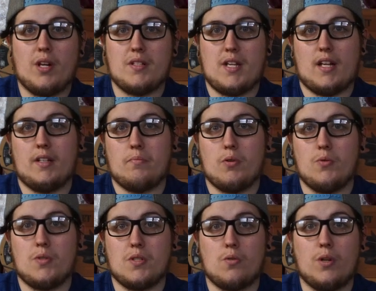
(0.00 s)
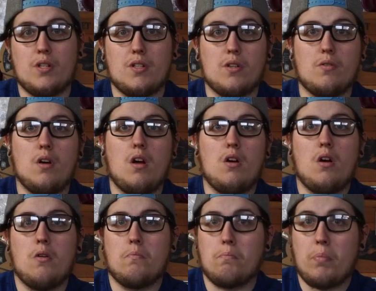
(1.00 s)
exactly Prusa is going to do.
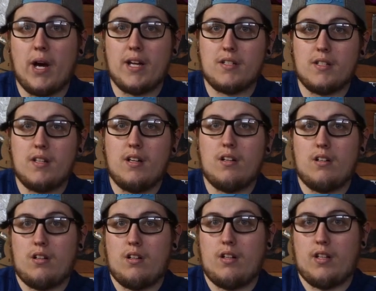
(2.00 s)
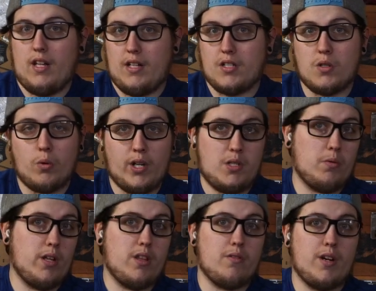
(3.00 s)
But it's
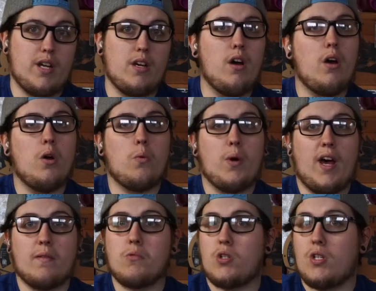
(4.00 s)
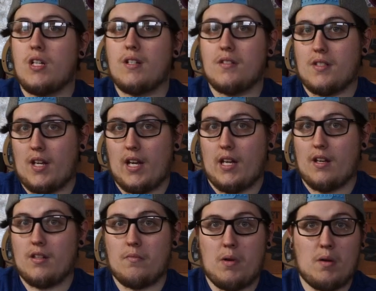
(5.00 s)
2023. We have machines
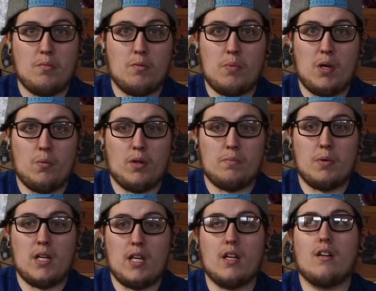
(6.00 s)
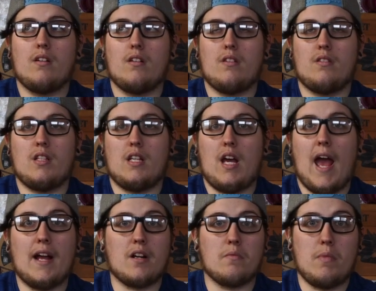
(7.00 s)
like the Bamboo P1P, the
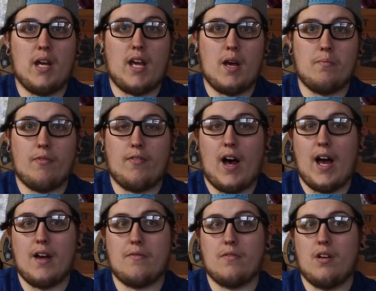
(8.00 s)
Anchor Make M5,